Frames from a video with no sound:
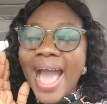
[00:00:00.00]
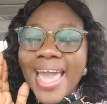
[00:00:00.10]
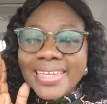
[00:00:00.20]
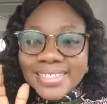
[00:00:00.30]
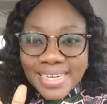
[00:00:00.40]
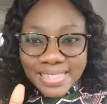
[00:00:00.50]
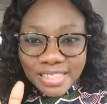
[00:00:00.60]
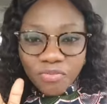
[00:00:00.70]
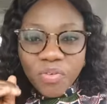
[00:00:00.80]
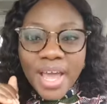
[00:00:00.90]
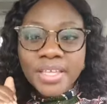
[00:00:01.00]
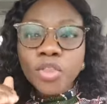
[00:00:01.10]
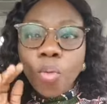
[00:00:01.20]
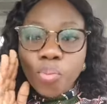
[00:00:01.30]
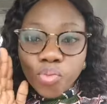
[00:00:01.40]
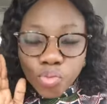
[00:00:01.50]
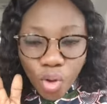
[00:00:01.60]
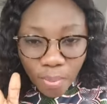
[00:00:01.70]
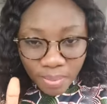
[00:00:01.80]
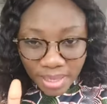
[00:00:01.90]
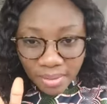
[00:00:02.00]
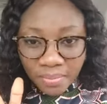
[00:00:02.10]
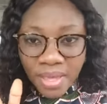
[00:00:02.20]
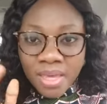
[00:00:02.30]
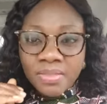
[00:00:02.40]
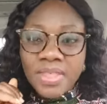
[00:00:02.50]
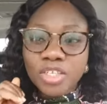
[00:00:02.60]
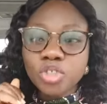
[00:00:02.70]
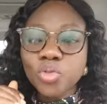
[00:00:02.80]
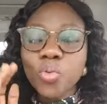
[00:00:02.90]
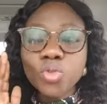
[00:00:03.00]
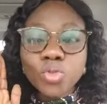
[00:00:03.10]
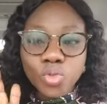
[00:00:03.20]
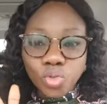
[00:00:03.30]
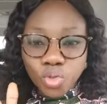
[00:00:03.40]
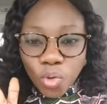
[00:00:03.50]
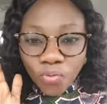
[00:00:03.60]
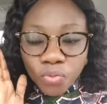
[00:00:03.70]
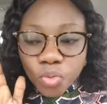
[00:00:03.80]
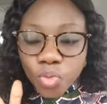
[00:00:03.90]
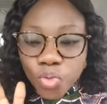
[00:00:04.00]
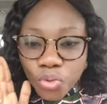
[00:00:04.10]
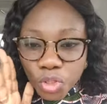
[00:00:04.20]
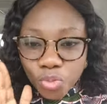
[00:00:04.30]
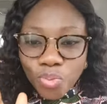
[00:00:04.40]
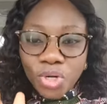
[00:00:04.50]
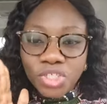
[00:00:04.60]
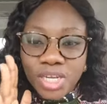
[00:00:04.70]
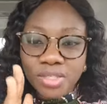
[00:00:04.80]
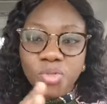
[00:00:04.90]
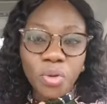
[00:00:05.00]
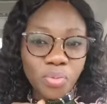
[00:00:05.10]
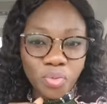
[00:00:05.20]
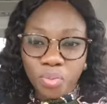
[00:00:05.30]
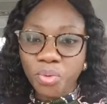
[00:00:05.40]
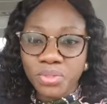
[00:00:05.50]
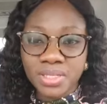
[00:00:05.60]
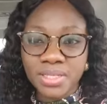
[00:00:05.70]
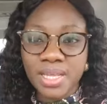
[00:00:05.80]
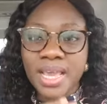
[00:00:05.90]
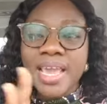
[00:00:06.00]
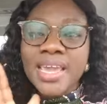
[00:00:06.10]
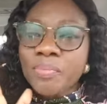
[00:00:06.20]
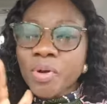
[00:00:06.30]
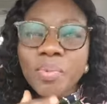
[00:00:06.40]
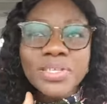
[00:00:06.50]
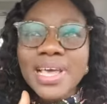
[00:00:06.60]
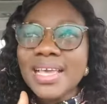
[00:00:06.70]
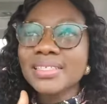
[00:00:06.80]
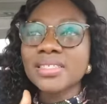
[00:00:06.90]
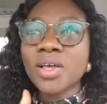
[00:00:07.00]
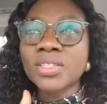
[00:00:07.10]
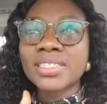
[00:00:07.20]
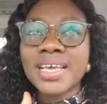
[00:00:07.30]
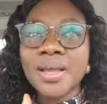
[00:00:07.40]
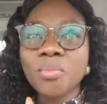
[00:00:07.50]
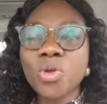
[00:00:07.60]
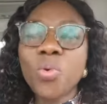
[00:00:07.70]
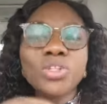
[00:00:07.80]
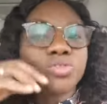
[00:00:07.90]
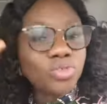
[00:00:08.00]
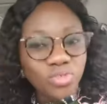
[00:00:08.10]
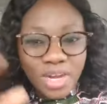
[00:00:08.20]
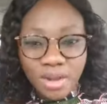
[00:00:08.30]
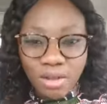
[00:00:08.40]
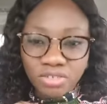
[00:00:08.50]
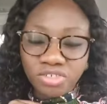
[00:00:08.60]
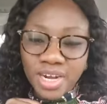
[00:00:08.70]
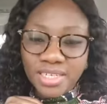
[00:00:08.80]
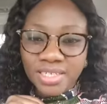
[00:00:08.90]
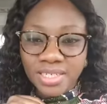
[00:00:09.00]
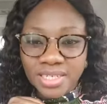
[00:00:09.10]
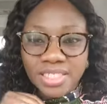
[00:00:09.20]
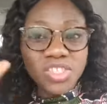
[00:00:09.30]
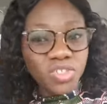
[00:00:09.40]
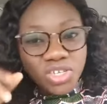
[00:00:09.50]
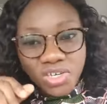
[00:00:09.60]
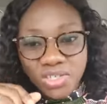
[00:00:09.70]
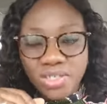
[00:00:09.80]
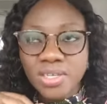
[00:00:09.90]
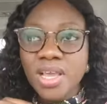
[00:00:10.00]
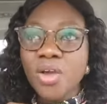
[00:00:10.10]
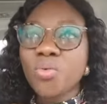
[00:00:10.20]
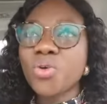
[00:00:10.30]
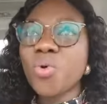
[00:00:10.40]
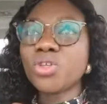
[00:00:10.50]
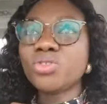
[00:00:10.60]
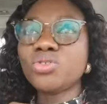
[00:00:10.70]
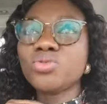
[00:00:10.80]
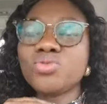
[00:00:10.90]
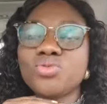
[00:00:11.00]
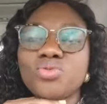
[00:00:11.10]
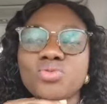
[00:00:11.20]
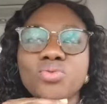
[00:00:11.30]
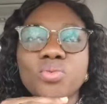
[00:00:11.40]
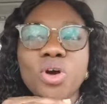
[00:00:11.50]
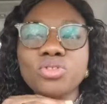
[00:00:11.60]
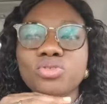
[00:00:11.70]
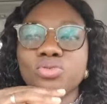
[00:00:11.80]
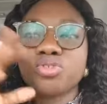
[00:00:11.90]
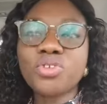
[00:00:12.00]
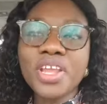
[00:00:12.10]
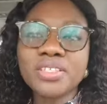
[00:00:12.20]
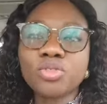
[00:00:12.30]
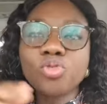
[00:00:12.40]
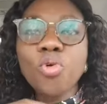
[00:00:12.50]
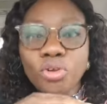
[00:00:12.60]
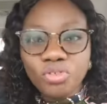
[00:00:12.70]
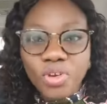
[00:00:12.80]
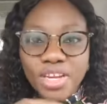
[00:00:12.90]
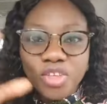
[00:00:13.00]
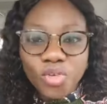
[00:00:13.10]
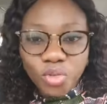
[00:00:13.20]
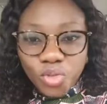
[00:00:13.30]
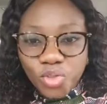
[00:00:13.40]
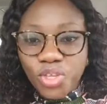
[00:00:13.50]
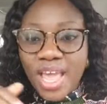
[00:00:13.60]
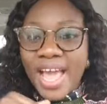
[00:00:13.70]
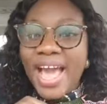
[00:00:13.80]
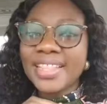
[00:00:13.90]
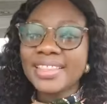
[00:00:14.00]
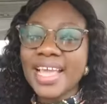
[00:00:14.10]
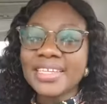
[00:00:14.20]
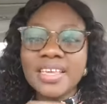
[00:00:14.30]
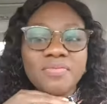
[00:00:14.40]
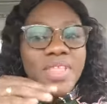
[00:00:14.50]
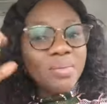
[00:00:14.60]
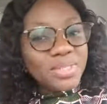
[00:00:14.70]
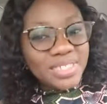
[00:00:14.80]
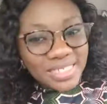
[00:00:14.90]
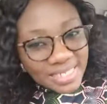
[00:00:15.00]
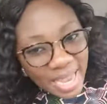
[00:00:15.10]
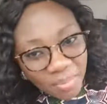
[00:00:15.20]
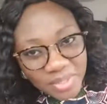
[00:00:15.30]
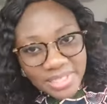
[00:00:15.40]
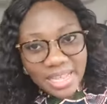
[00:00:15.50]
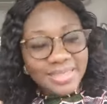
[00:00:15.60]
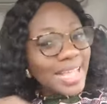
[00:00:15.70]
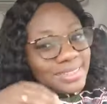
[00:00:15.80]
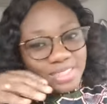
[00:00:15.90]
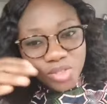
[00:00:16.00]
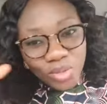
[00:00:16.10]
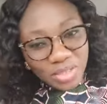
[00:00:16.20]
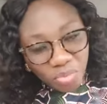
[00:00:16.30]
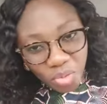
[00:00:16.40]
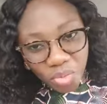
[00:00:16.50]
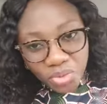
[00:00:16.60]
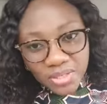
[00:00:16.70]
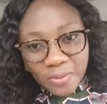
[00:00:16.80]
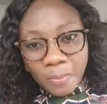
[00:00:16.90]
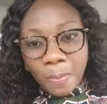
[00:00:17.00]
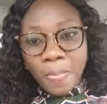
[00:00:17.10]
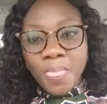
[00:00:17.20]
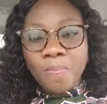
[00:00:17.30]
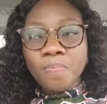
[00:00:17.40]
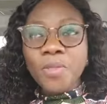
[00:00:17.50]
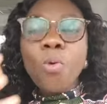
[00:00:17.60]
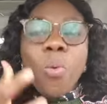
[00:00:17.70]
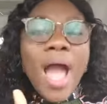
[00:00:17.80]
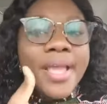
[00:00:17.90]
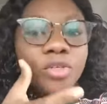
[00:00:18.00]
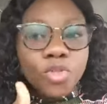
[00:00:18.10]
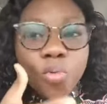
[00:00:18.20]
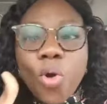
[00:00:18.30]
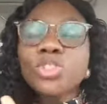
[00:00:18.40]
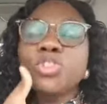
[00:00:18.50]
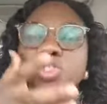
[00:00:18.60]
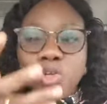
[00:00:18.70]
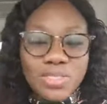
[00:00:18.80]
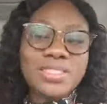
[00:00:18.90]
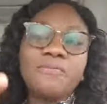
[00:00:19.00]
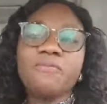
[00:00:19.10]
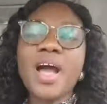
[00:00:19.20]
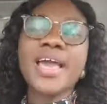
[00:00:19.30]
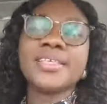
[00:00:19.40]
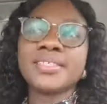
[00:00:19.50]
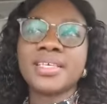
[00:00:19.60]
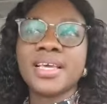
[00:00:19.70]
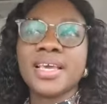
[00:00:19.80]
identify the problem that you want to solve through this project you are proposing. A proposal is not we want to train 100 teachers, we want to train 200 youths and then give them seed capital. That is not a proposal. What justifies,